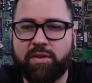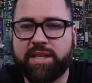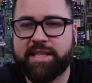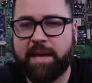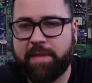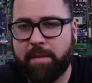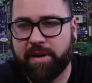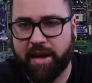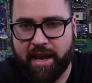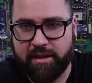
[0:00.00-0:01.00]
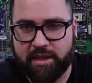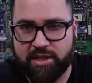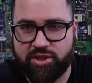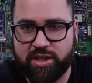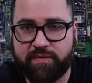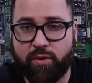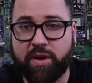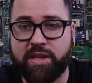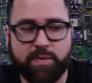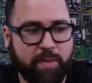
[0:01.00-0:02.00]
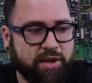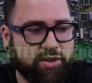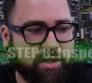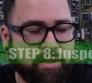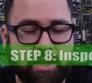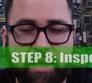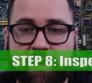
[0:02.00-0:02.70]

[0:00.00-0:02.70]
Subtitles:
Now the step number 8 is just for inspection.